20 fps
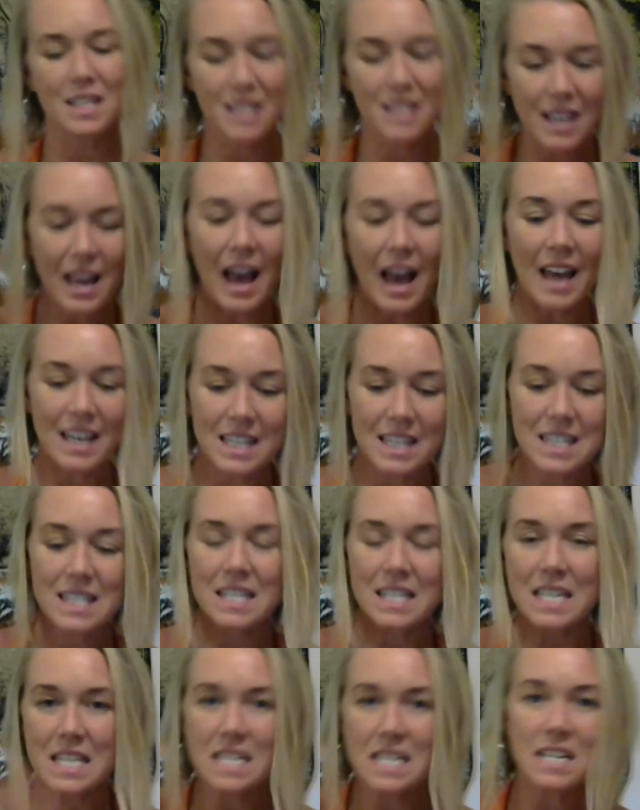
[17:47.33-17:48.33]
I could
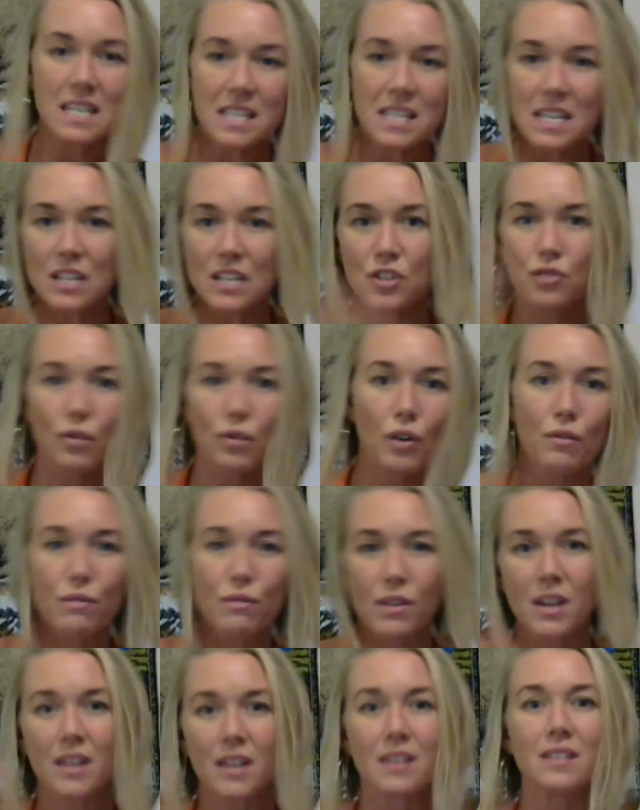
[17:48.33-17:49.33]
see the intro
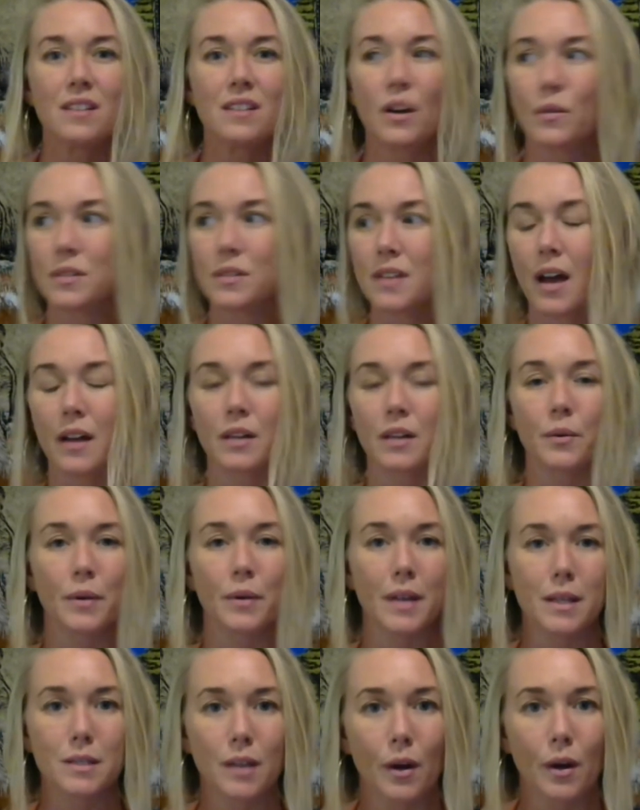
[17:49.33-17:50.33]
thing and know exactly where
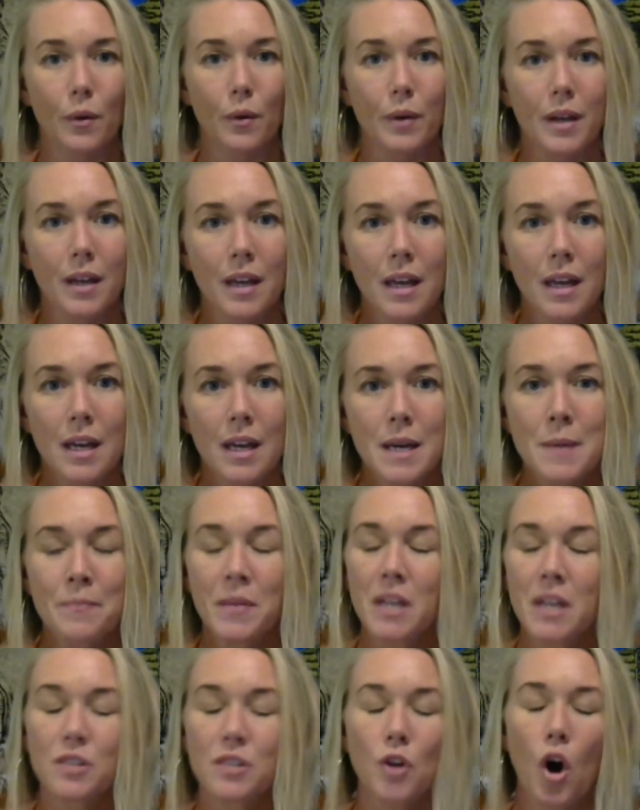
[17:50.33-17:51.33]
that's going.
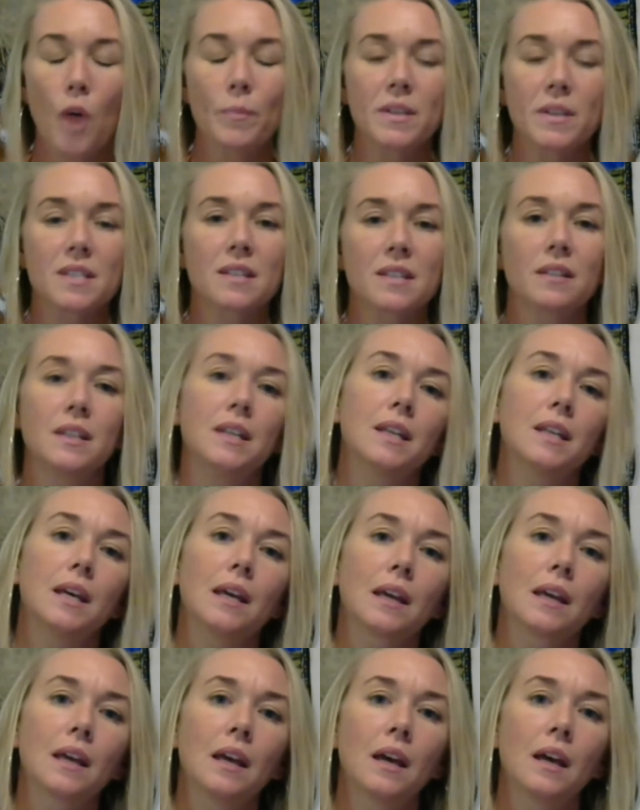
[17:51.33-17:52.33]
It's all
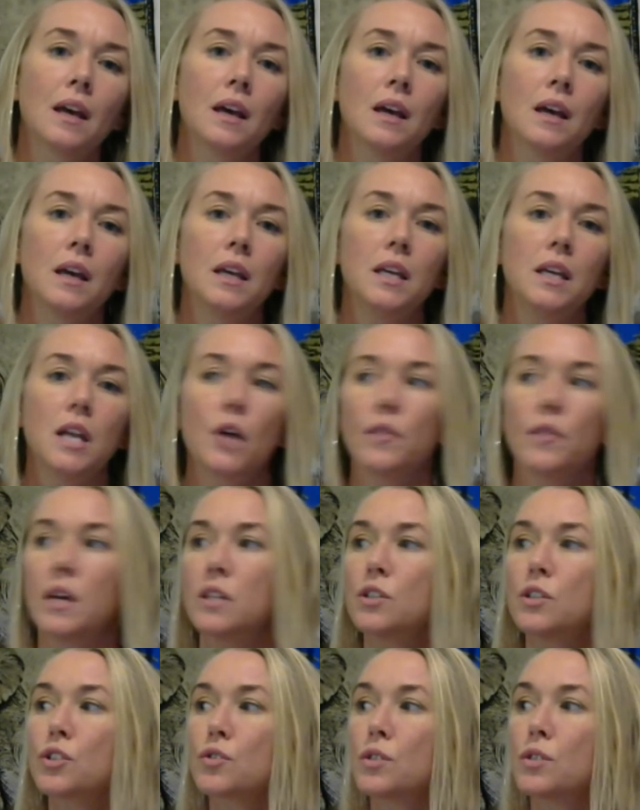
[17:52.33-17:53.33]
misleading. You know, the
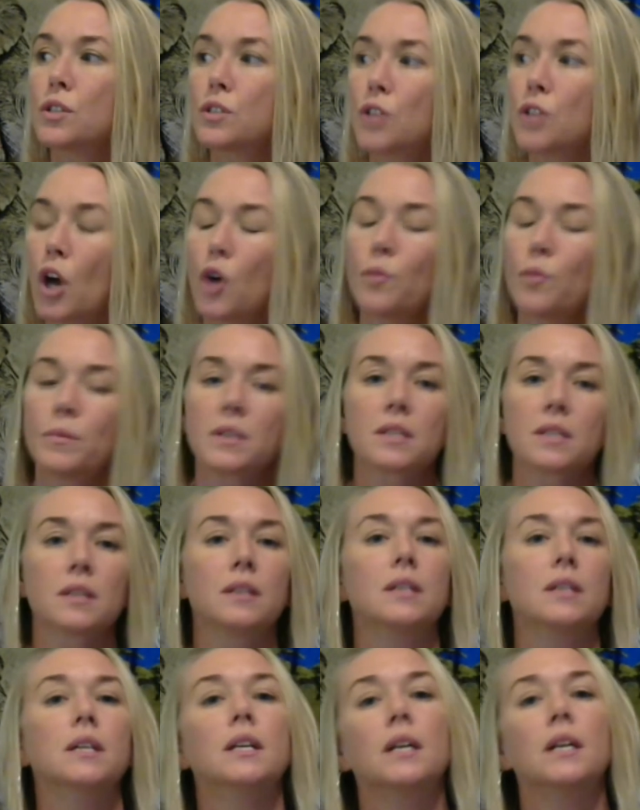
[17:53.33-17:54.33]
industry's so
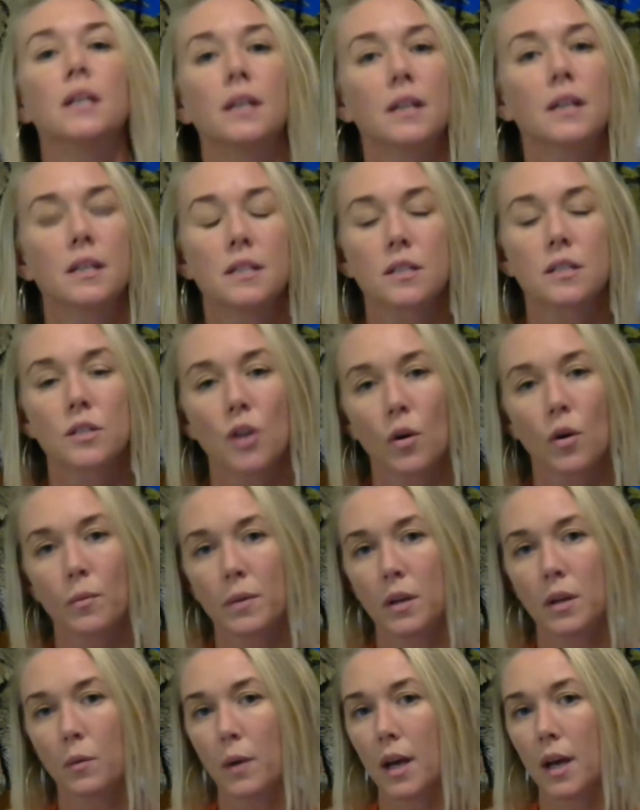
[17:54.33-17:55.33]
misleading in so
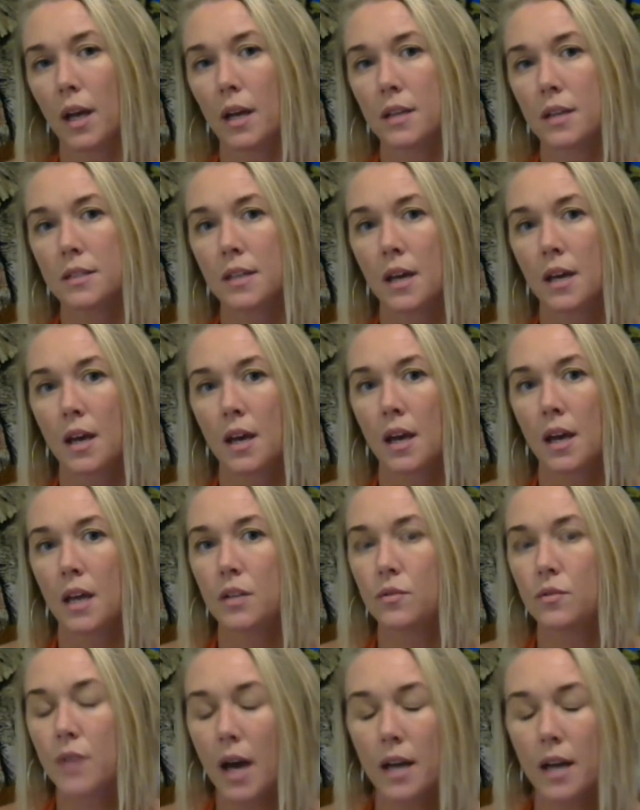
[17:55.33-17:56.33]
many ways, and
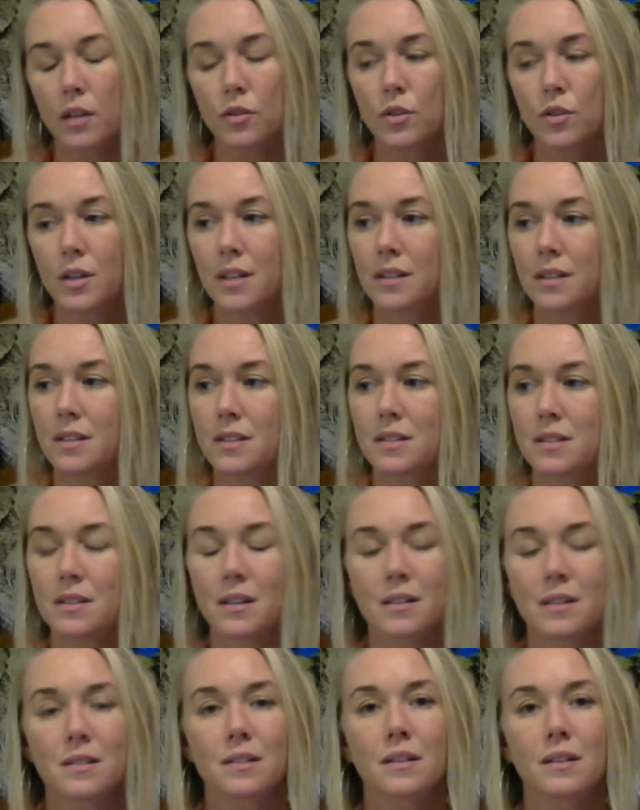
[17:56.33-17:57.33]
you got to look at these
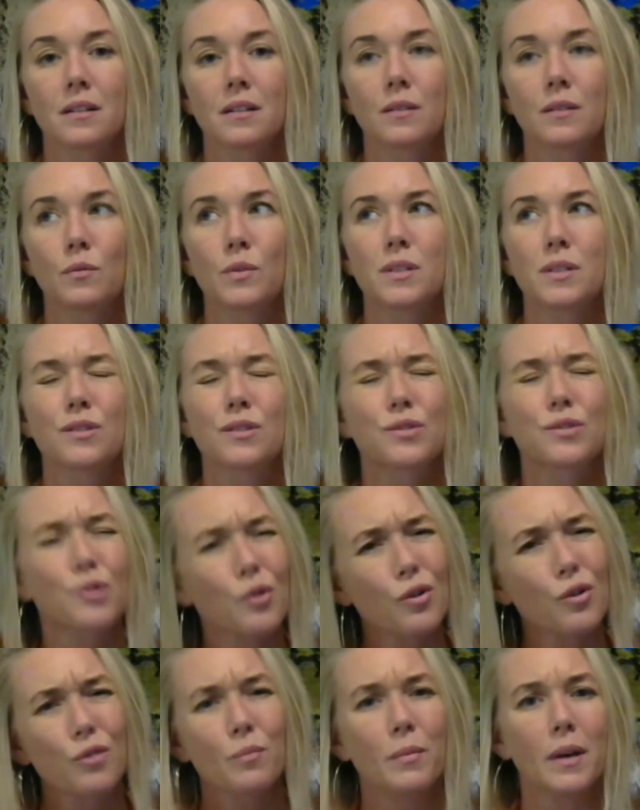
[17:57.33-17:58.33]
things with
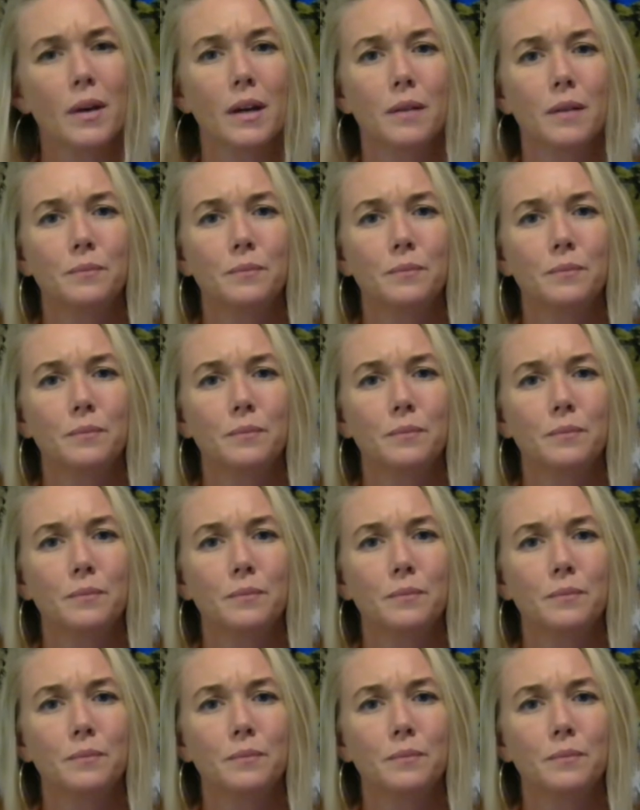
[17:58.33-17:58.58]
discernment.